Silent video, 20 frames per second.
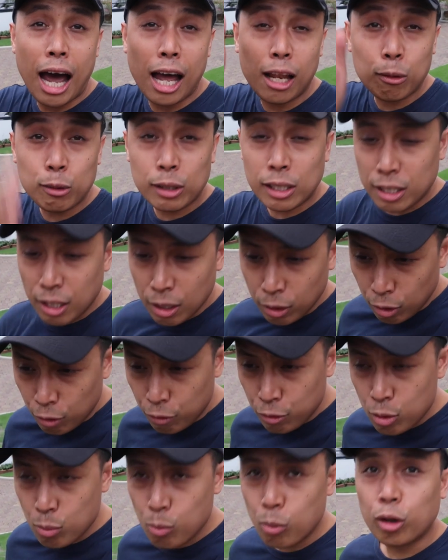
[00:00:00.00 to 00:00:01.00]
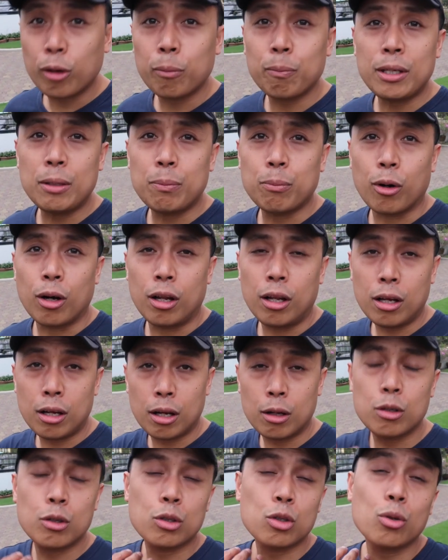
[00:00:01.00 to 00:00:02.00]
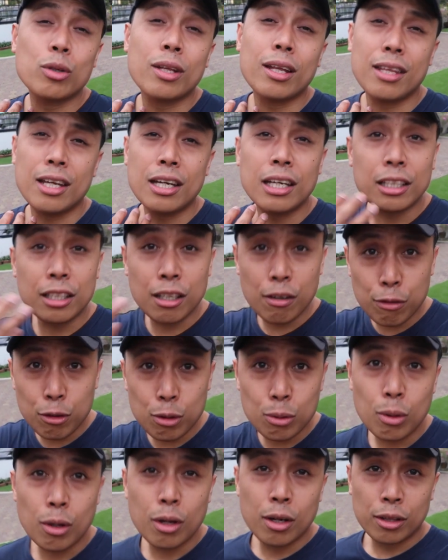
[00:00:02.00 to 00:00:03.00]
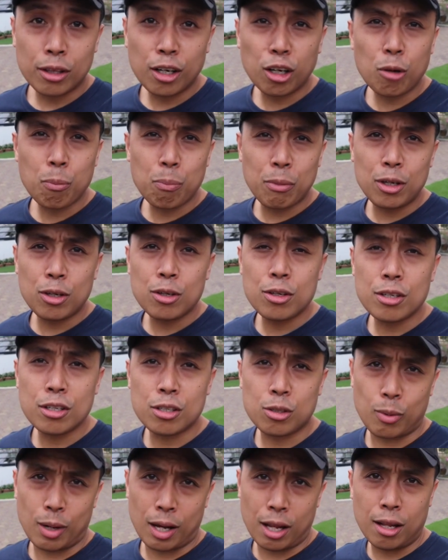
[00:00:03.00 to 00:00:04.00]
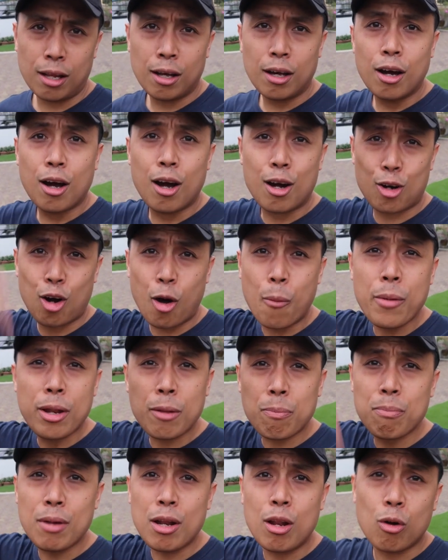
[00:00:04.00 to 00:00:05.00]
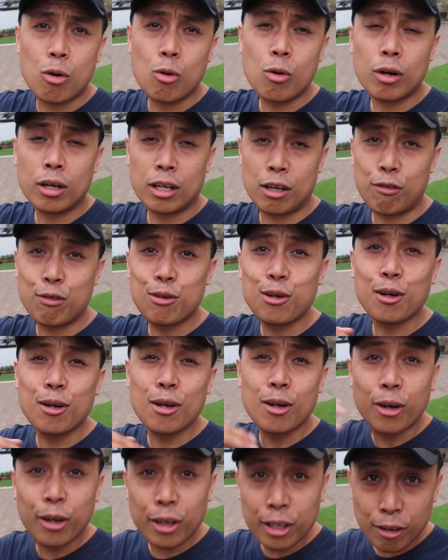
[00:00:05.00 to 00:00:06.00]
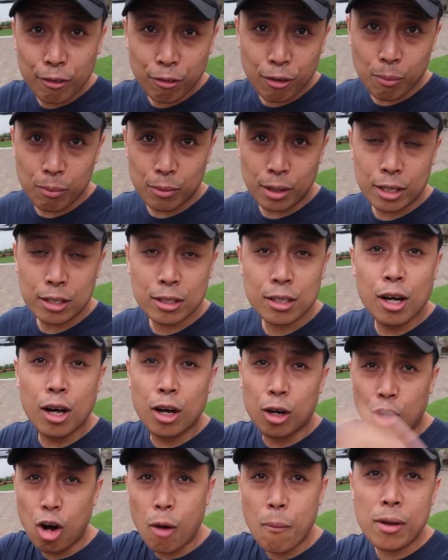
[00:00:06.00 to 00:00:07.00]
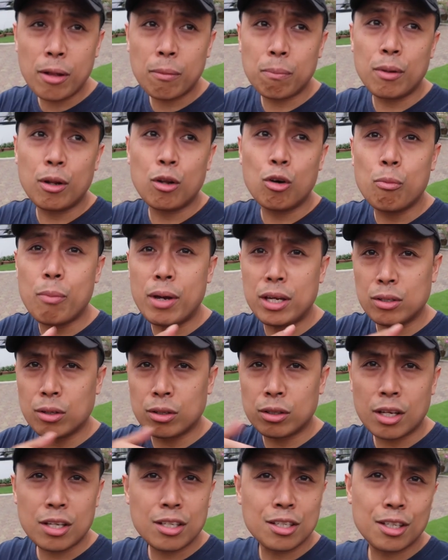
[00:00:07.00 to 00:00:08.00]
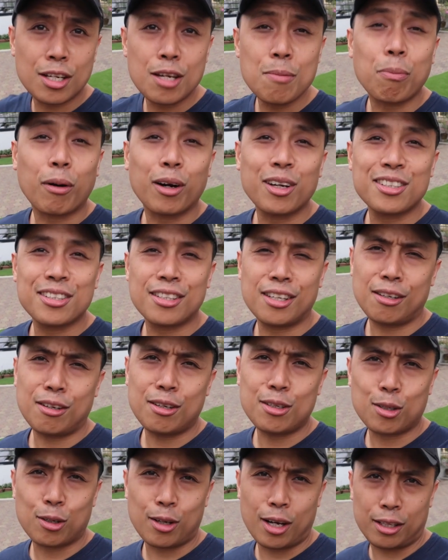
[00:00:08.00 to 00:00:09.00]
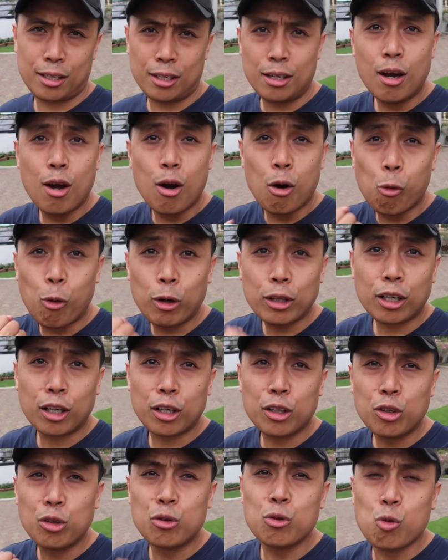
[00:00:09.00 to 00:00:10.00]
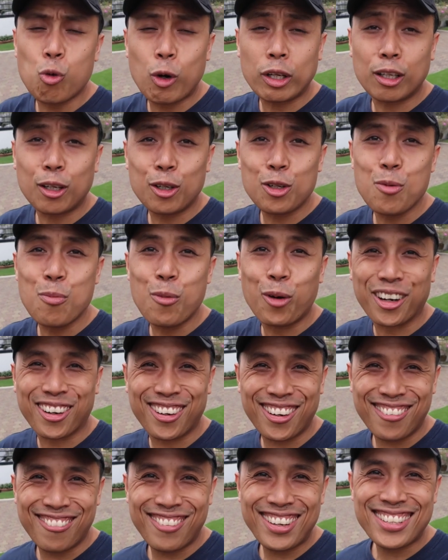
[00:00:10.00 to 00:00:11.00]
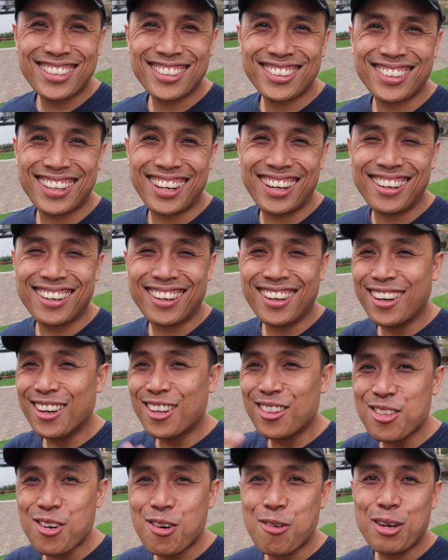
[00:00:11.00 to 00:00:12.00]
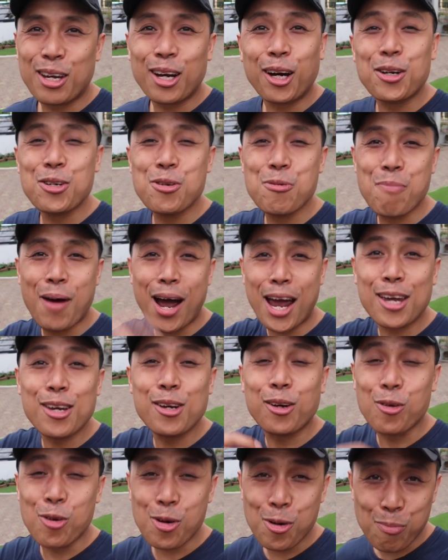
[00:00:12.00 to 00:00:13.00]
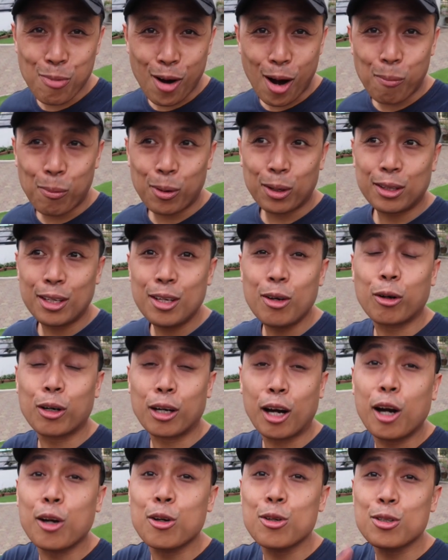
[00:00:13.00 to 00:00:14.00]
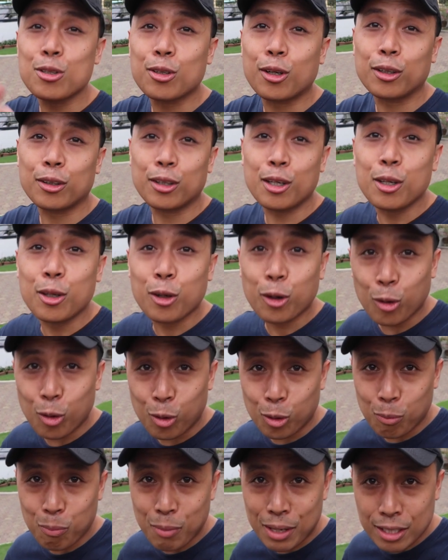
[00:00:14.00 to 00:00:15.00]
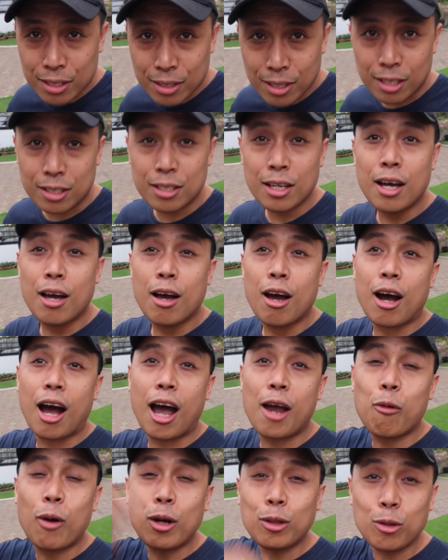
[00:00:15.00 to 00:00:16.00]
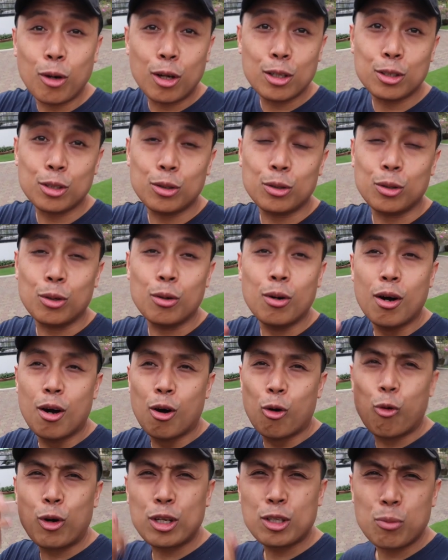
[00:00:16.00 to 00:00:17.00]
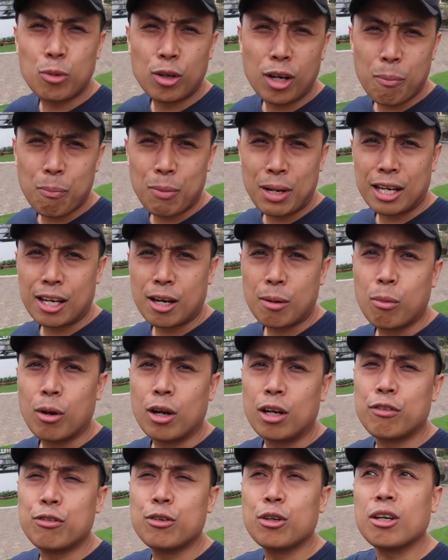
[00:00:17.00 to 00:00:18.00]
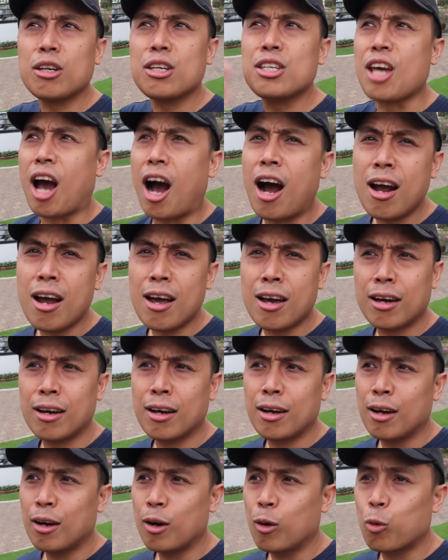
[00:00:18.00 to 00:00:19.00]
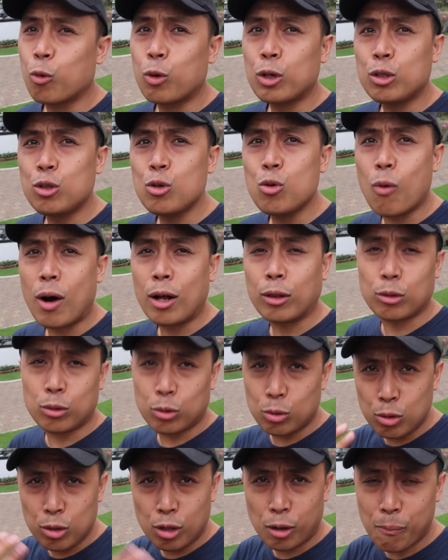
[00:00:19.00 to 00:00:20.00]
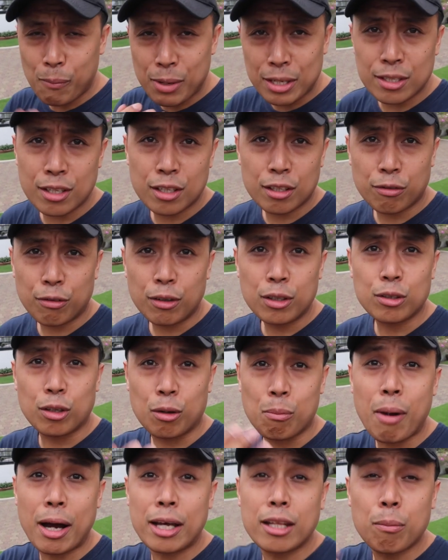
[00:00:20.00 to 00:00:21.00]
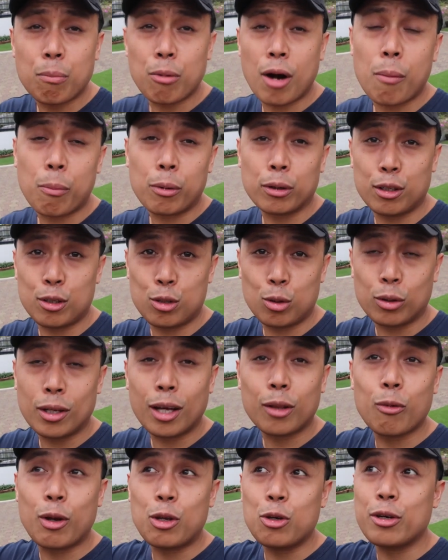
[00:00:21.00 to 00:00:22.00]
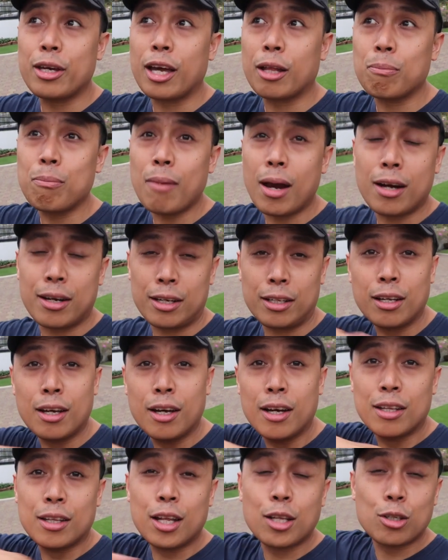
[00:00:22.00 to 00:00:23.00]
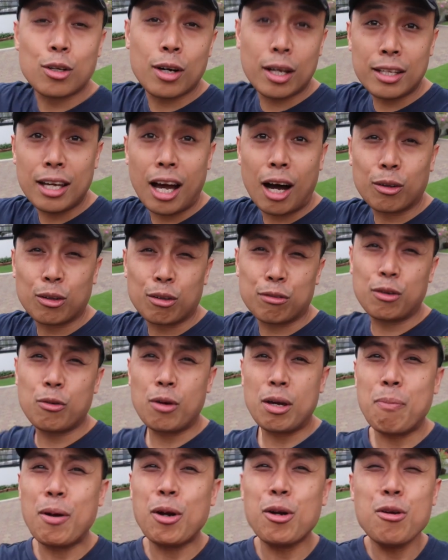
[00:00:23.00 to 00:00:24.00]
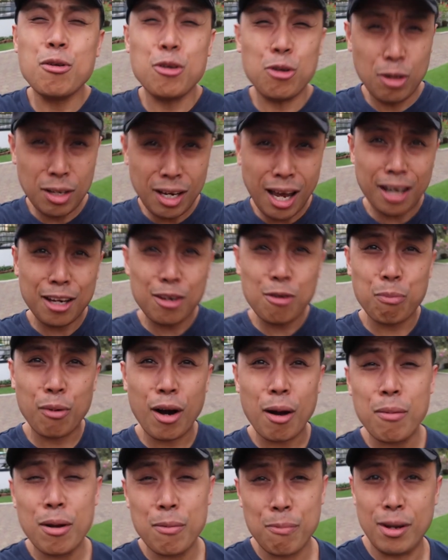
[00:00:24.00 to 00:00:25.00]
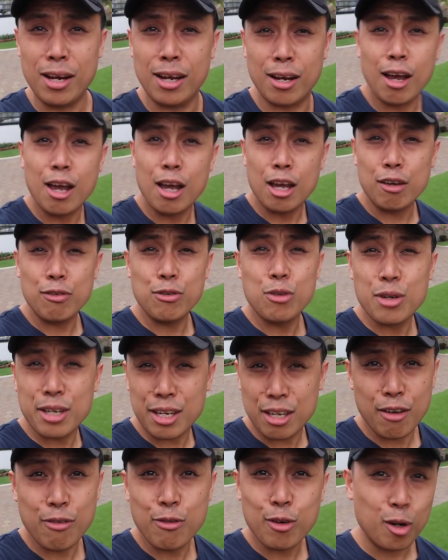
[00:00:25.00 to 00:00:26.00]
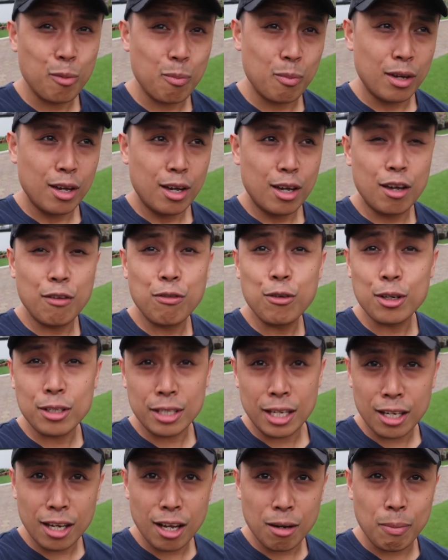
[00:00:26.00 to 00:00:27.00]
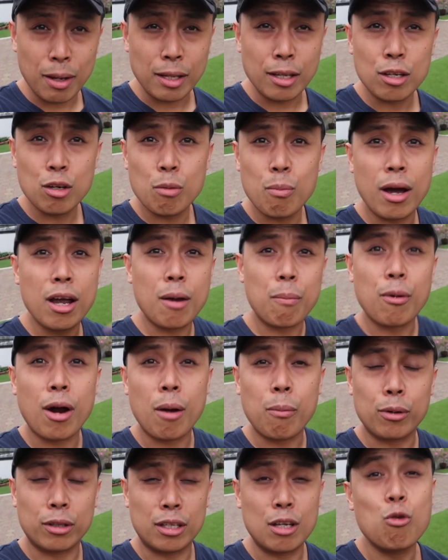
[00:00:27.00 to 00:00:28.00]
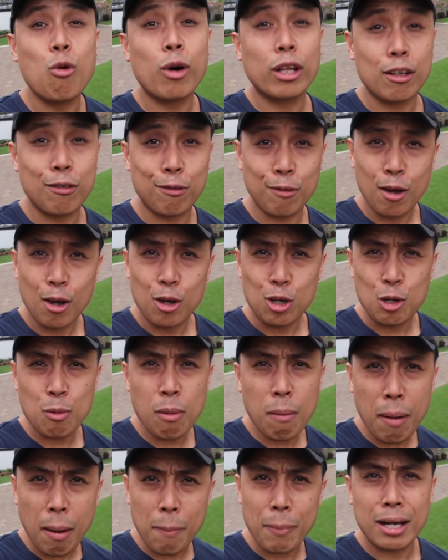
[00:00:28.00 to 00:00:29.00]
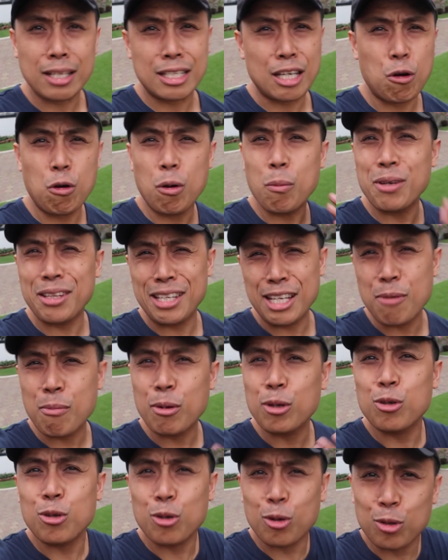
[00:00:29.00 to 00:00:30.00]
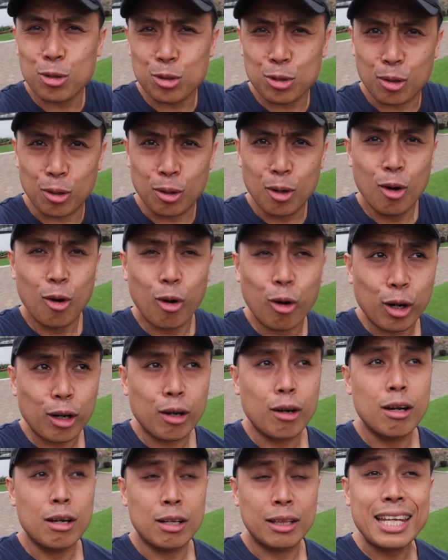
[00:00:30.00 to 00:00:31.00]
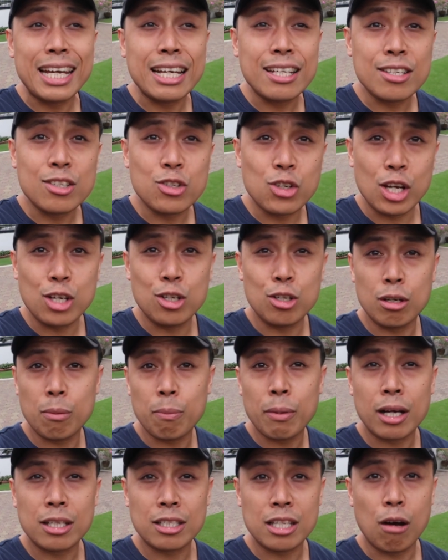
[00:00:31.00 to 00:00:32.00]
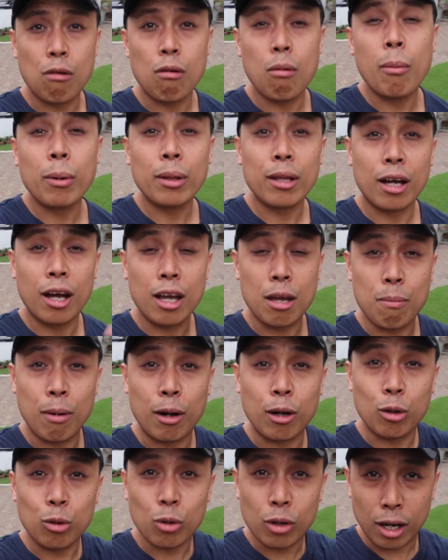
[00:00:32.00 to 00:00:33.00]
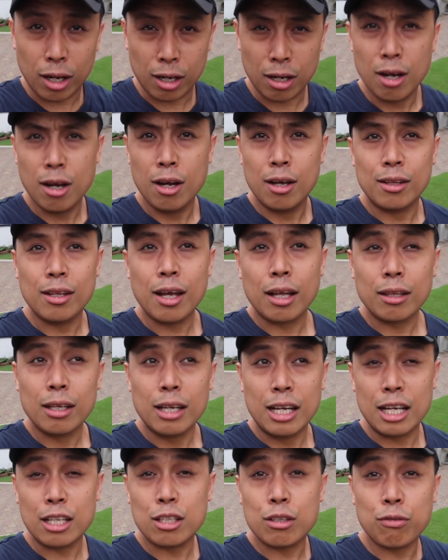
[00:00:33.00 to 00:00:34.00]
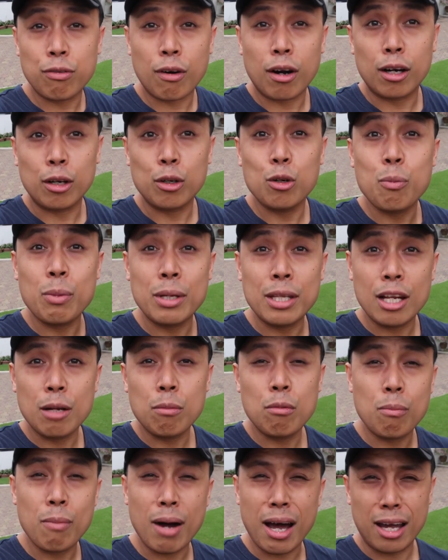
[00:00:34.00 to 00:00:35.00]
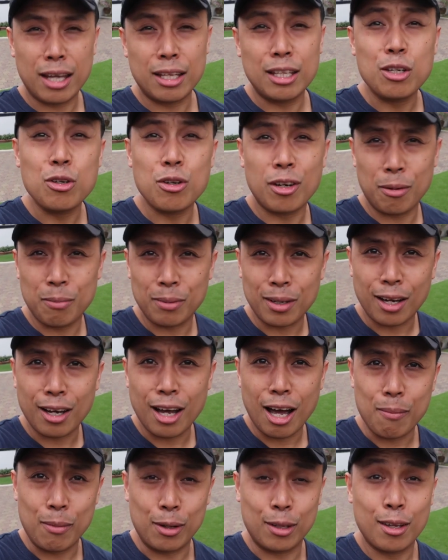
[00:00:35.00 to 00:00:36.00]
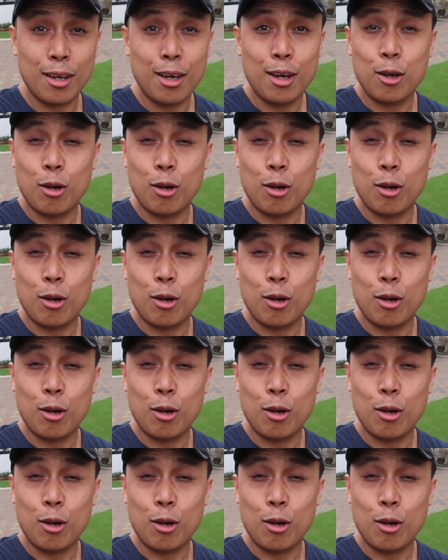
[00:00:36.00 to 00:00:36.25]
I'll interview more people so that they can give you their opinions as well. Comment below if you're learning from this. Comment below based on this 3-part series already. What are you more convinced in doing? Are you buying your own property or are you starting your own business? I want to also know what's more applicable. If you're young, would you want to do your business first or buy the property so that when you get married, that's already out of the way? Pero yun nga rin yung problem pala eh. If you're single pa, then you buy a property. What if yung mapapangasawa mo, hindi naman yun yung gusto? Or things change na pangasawa mo taga ibang lugar that it's far. Yung binili mong bahay, hindi nyo rin magagamit.